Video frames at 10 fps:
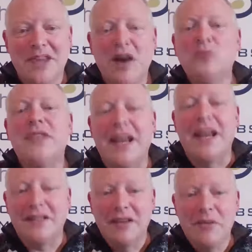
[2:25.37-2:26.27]
old
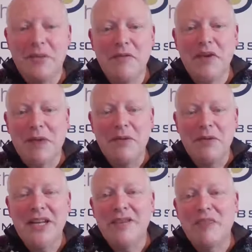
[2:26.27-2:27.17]
text? I mean, when we think about it,
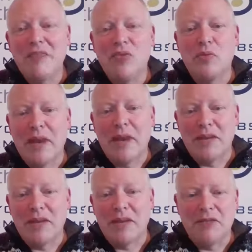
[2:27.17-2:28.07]
we didn't even have
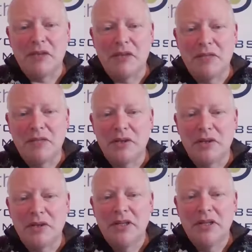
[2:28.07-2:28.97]
broadband when he wrote this book,